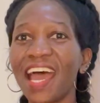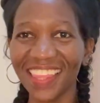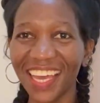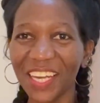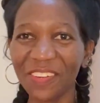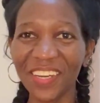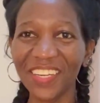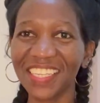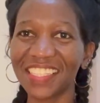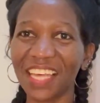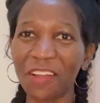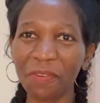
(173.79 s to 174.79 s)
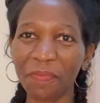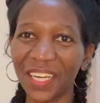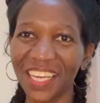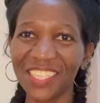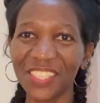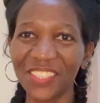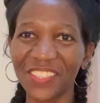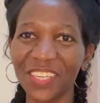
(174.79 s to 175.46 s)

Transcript: Third one is accommodation.